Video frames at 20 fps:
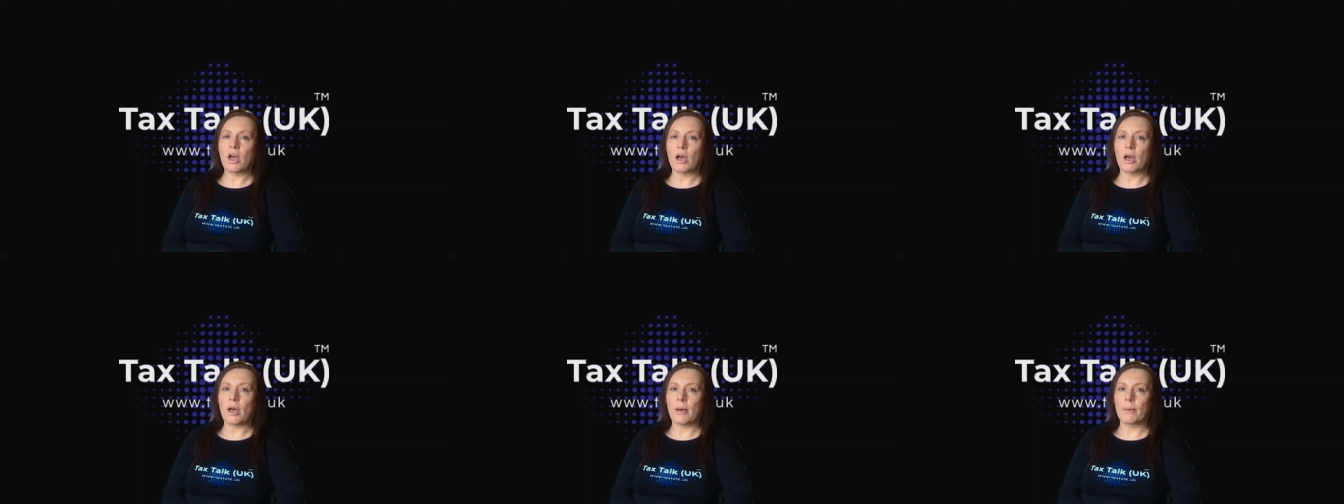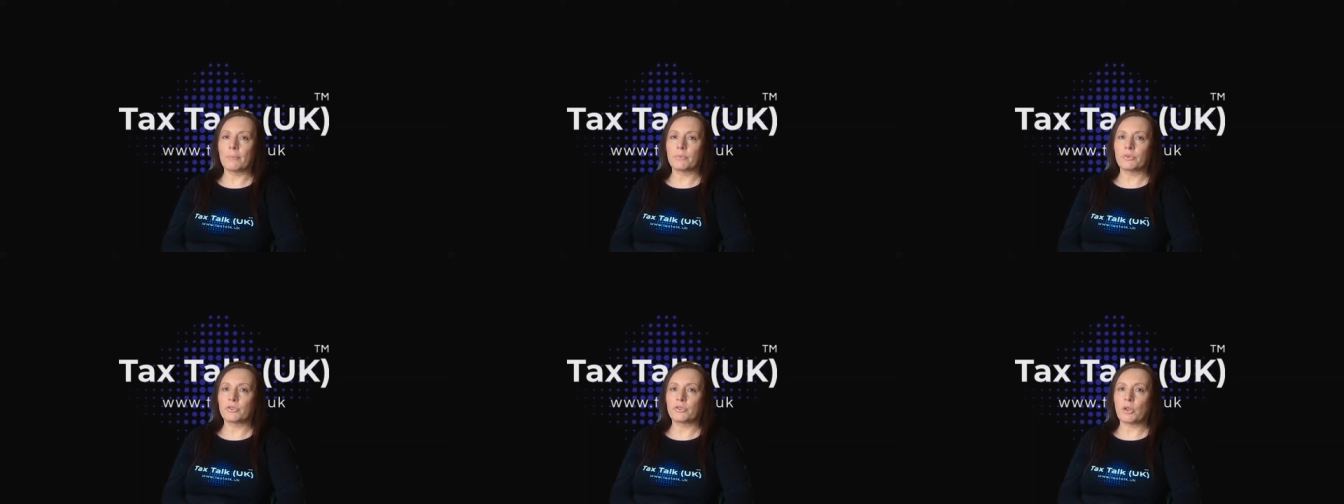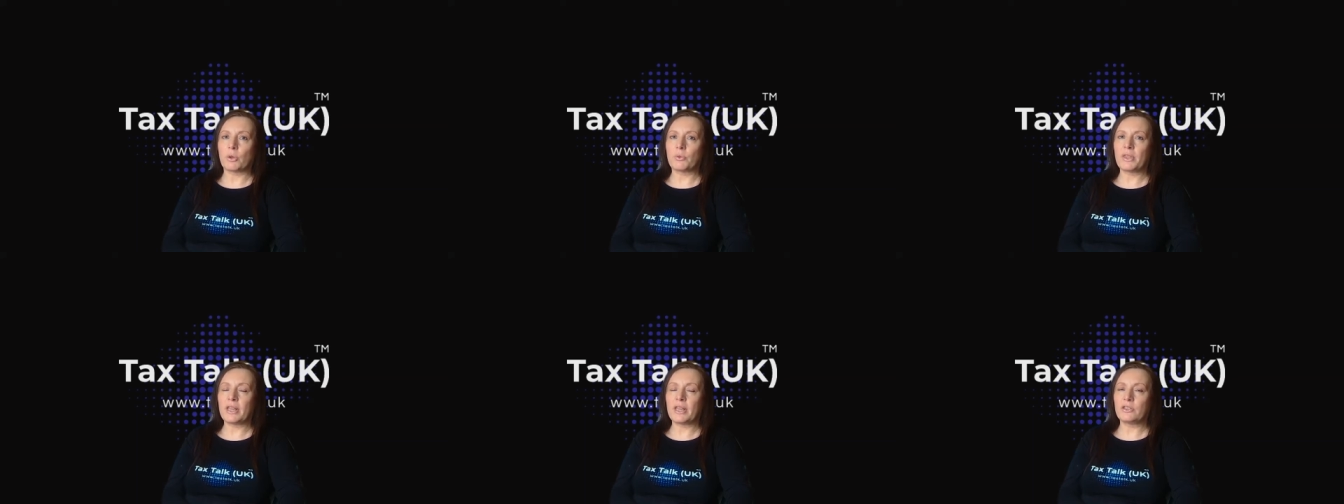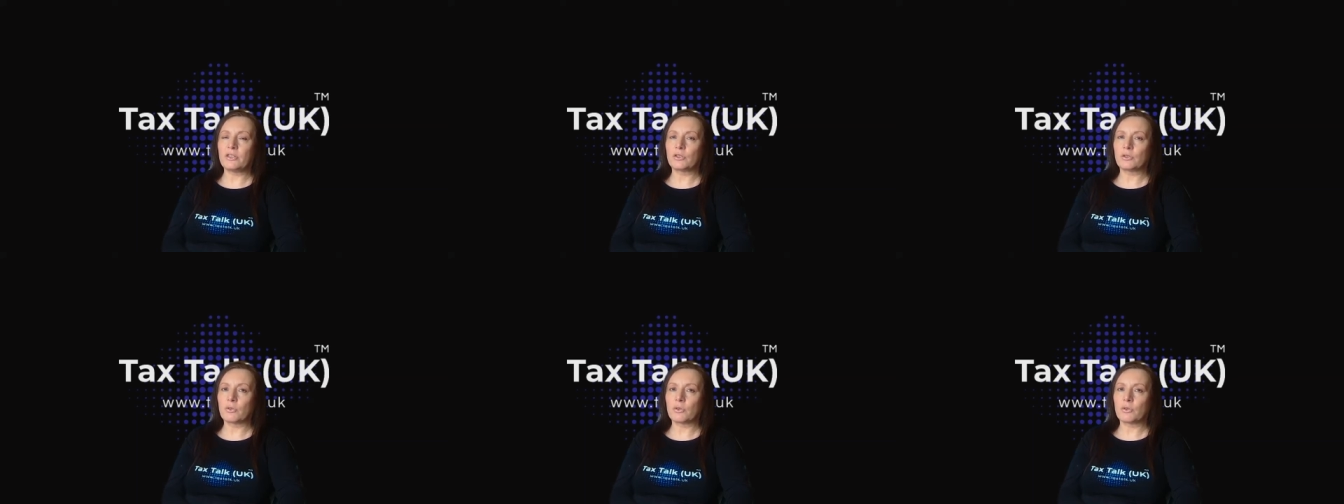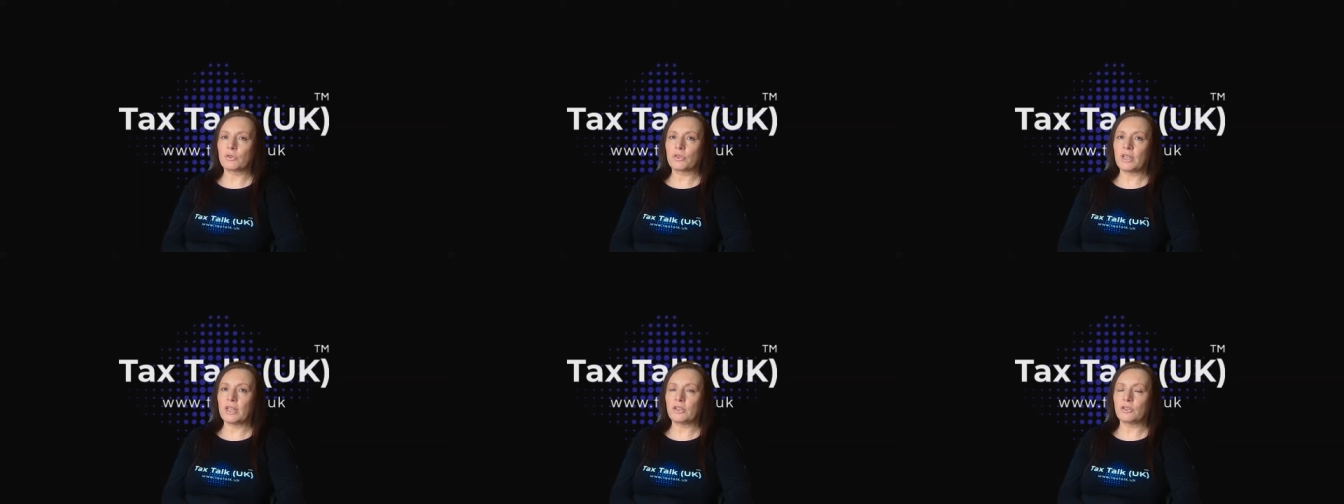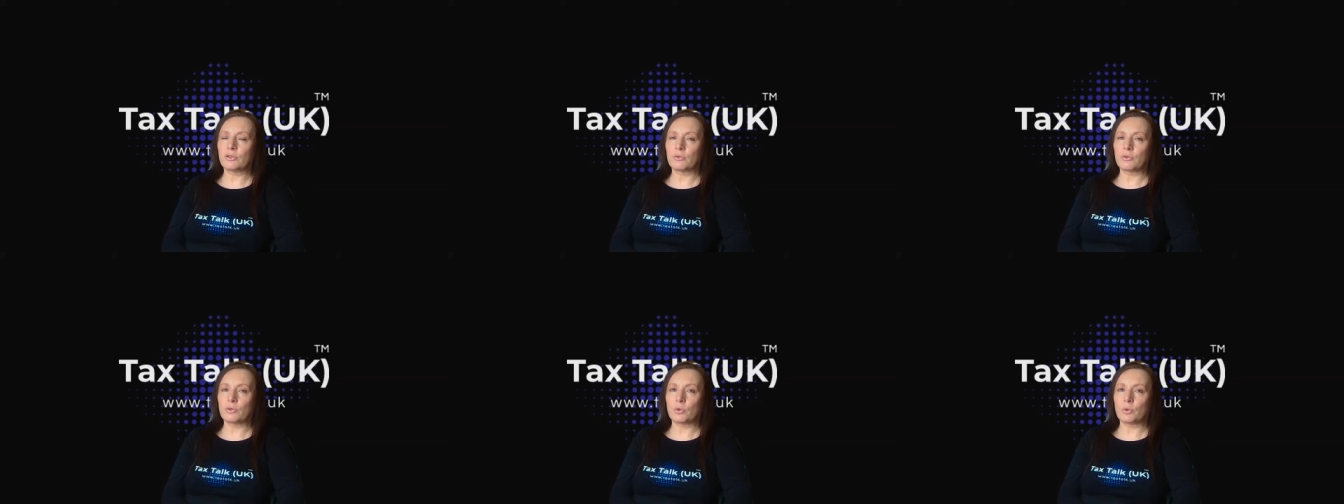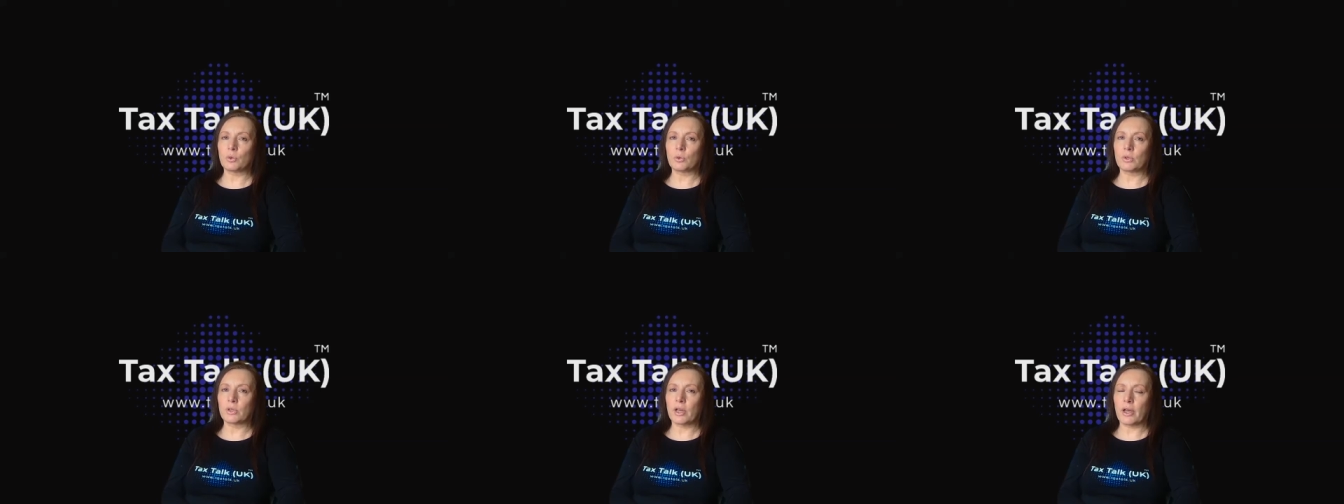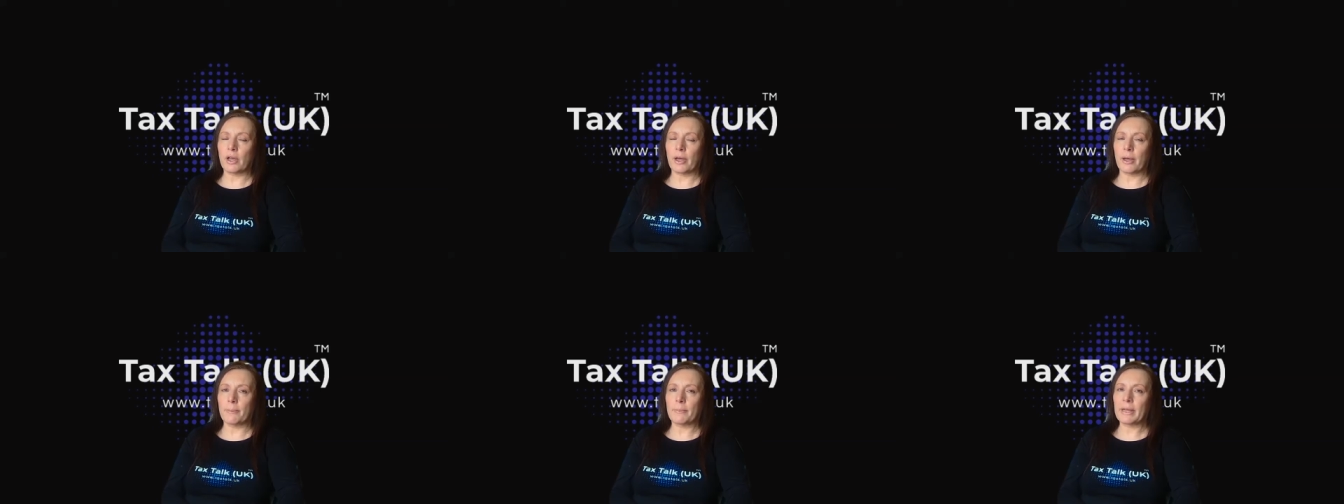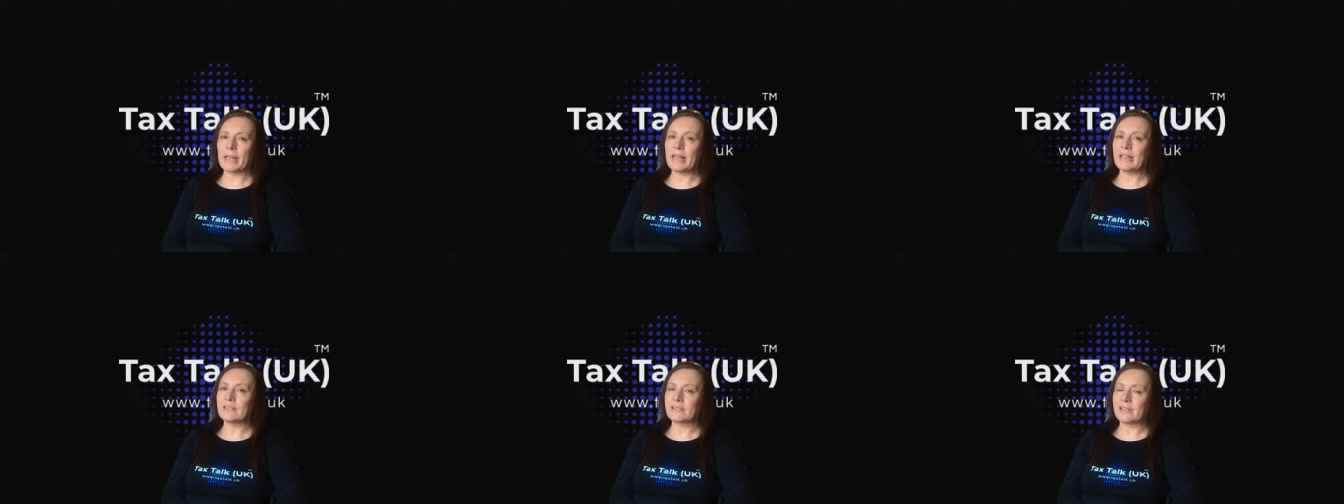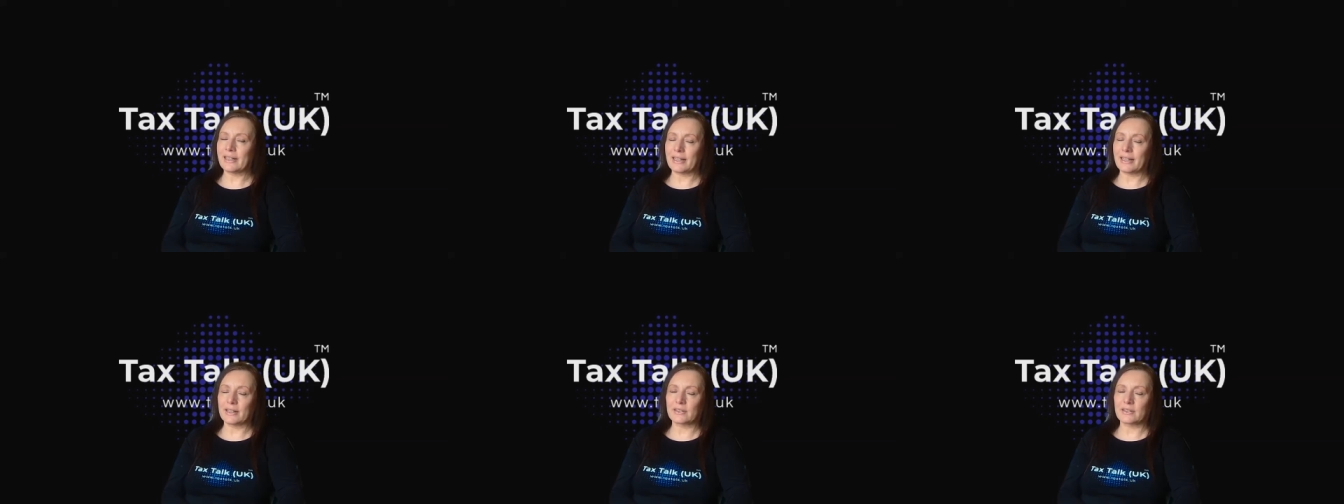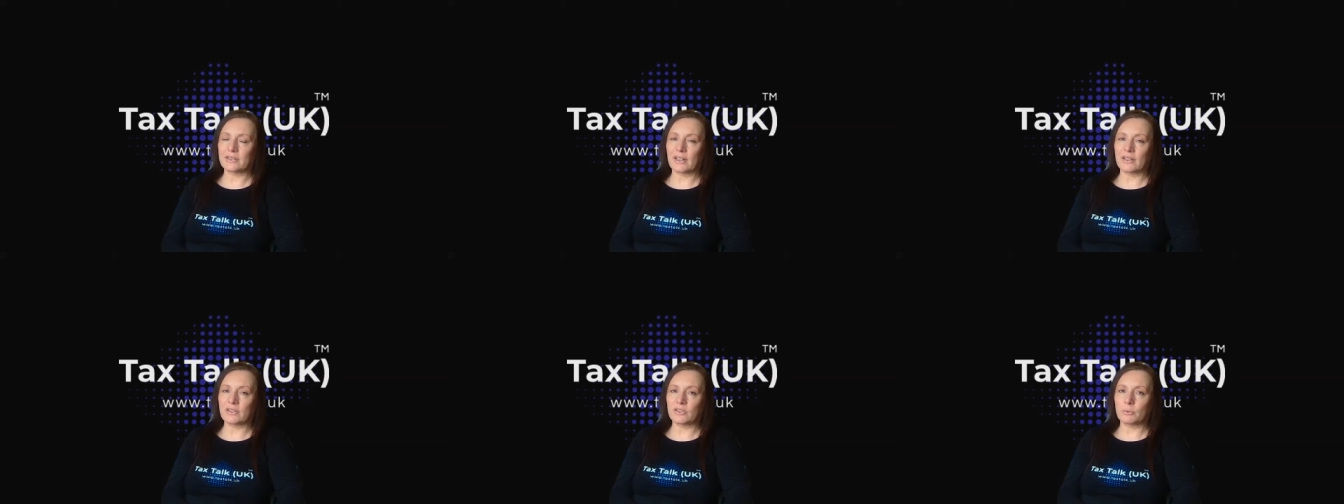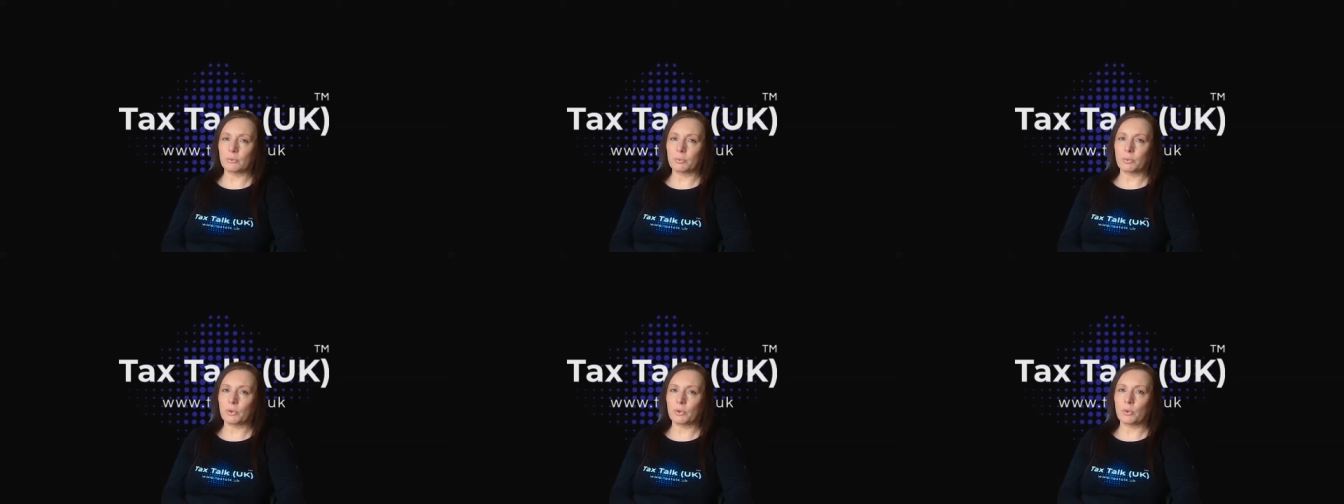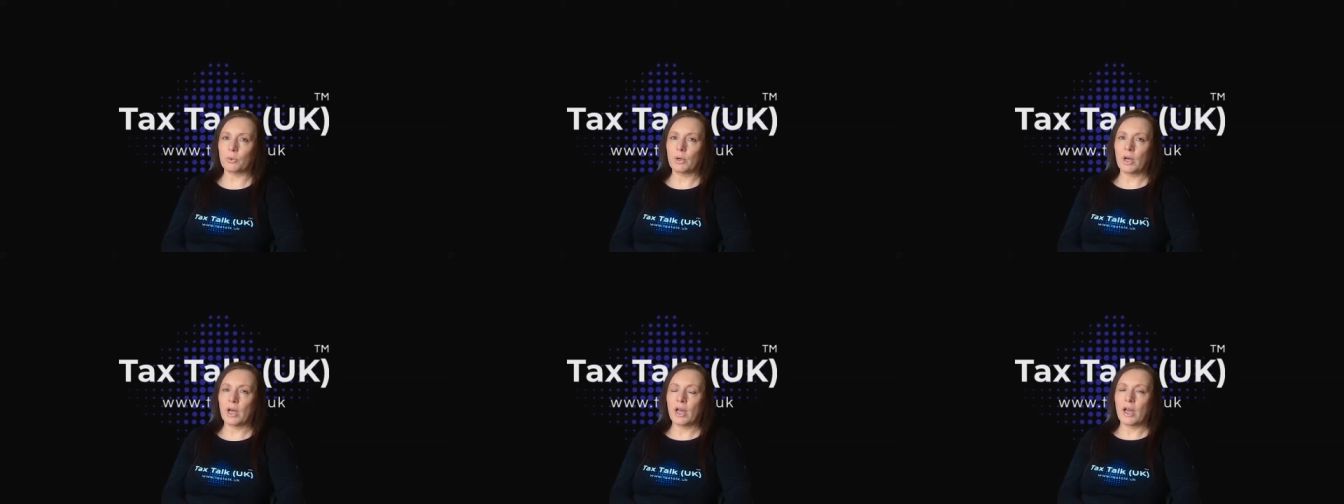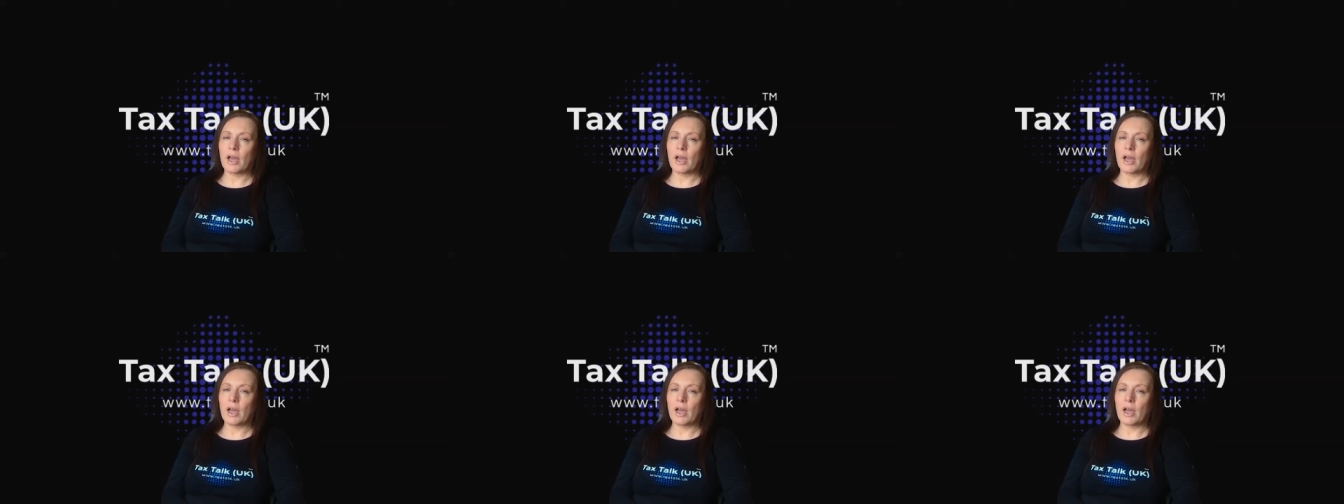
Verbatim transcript: Um, so these are these are all um, easily accessible,